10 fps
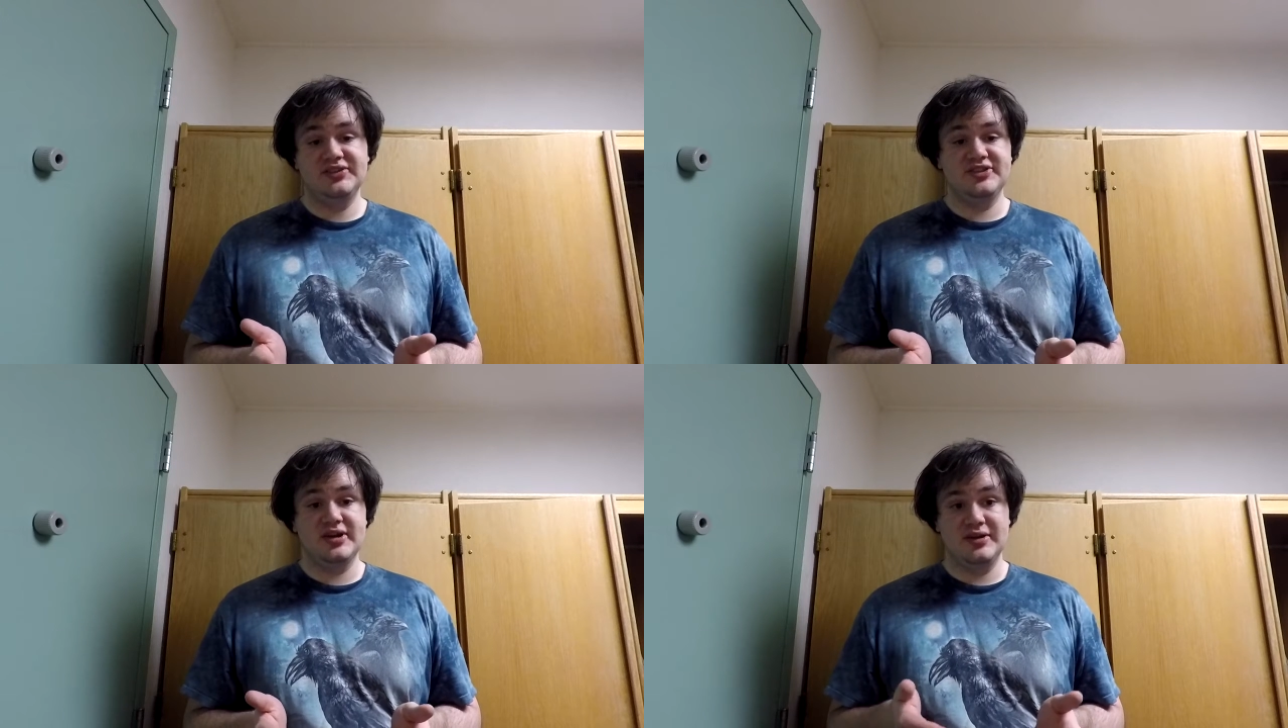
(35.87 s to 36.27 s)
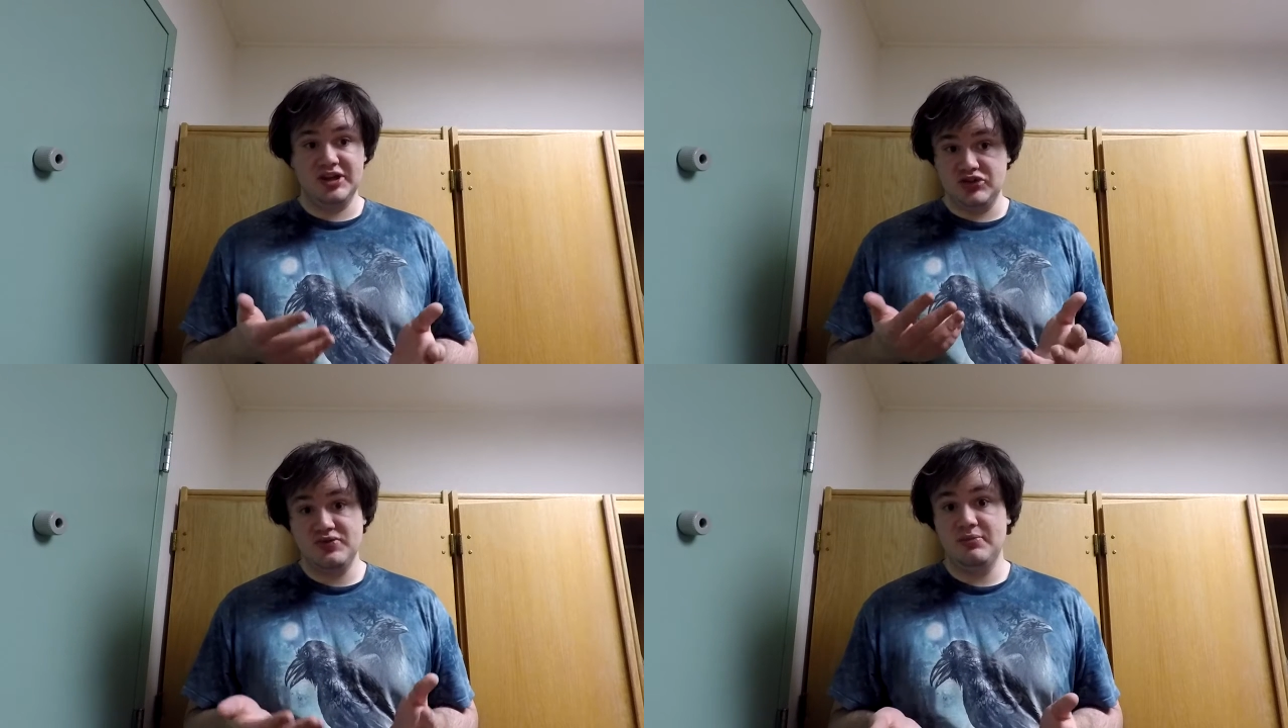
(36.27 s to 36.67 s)
is
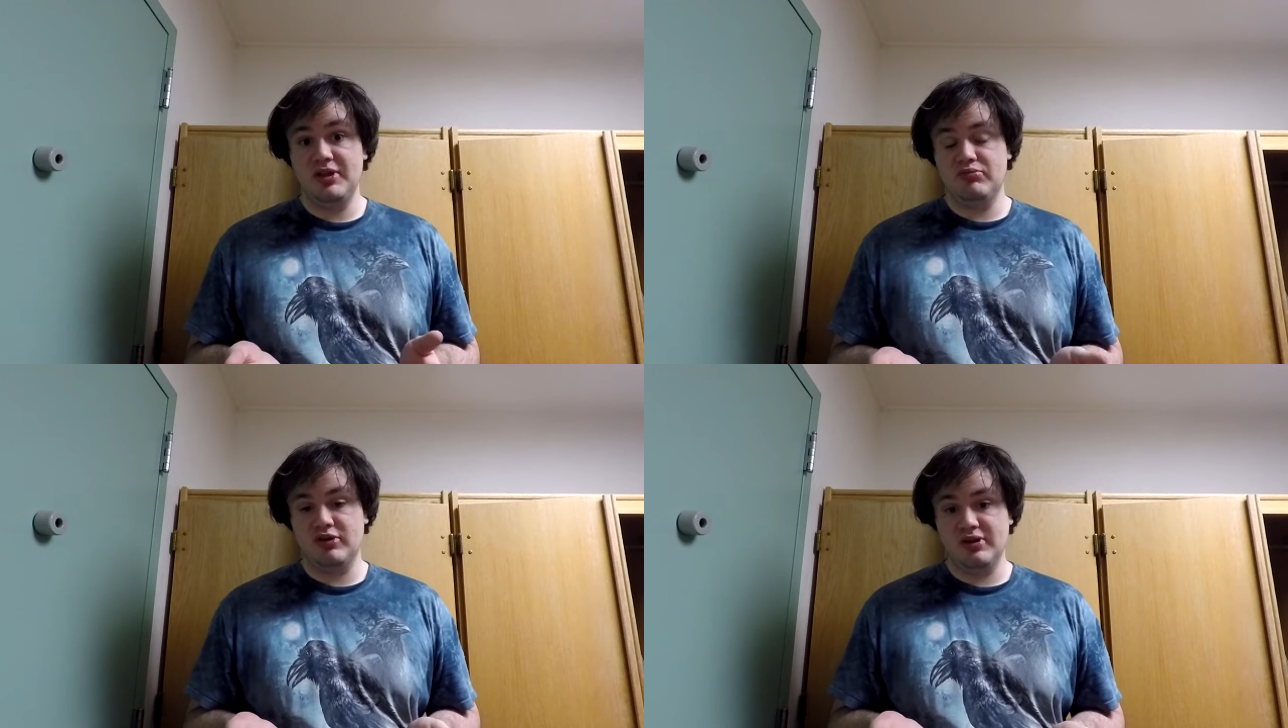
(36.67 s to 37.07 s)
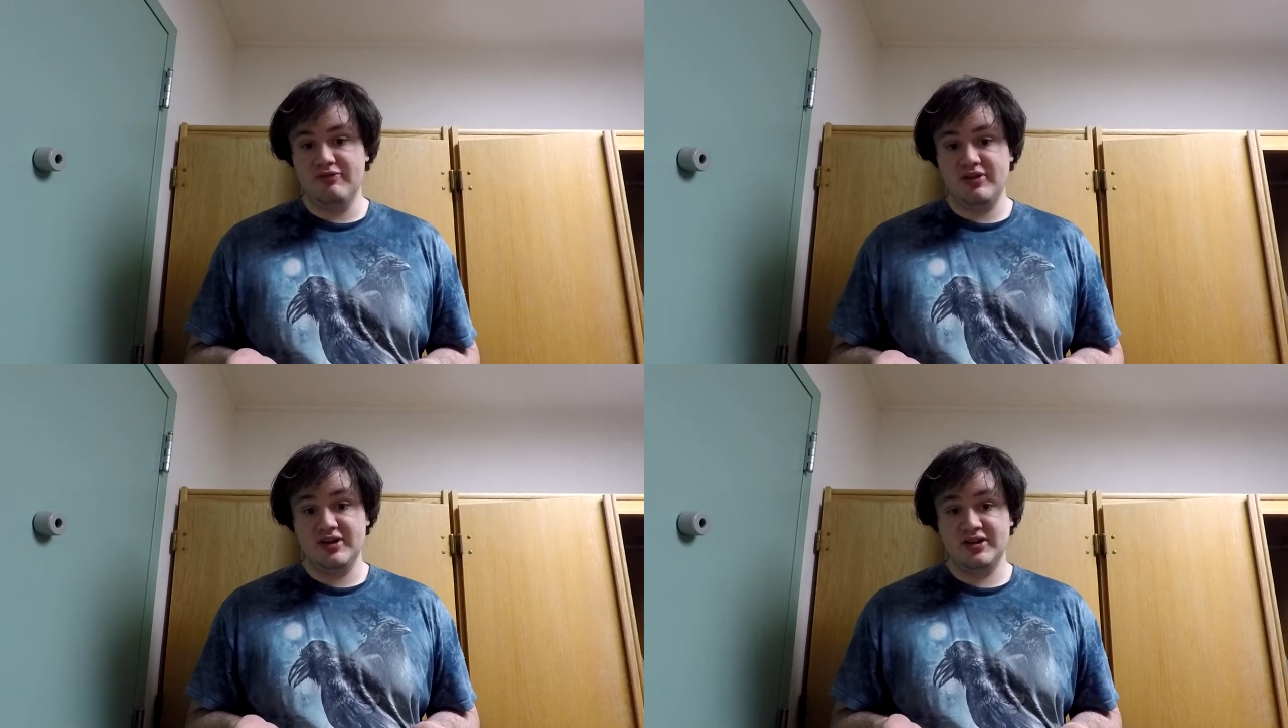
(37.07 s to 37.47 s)
extremely
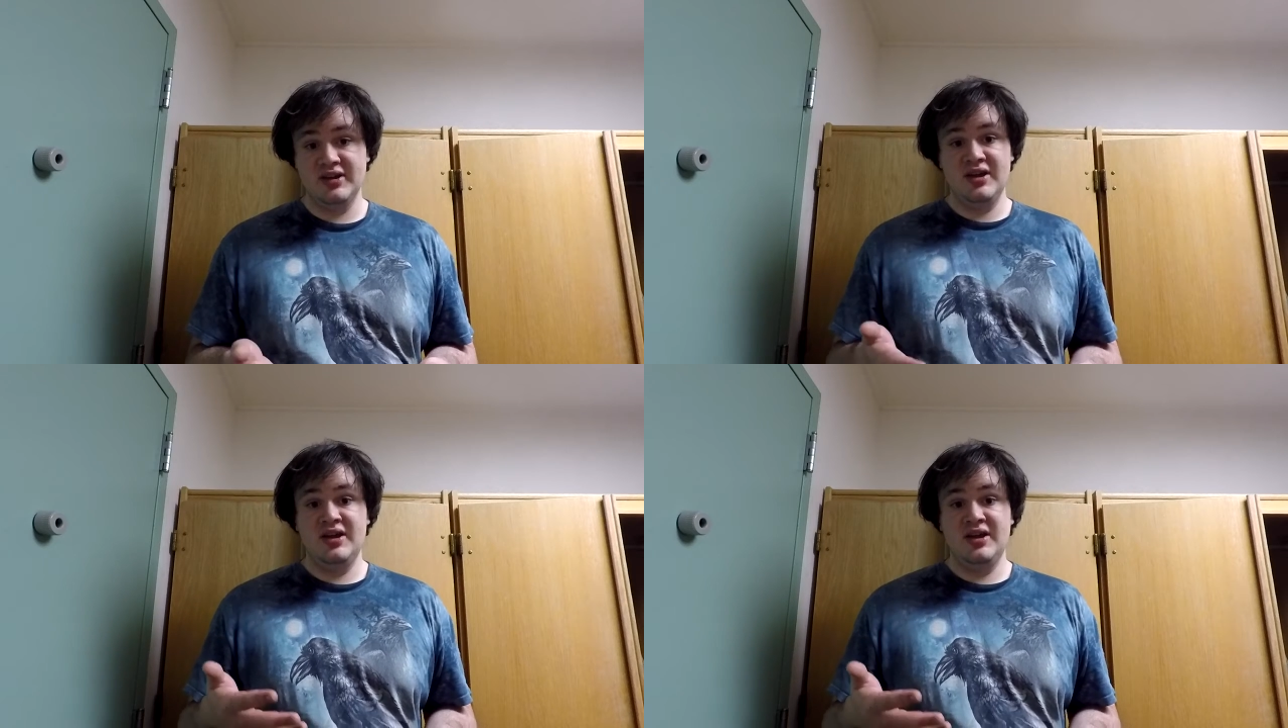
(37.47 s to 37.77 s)
prolific,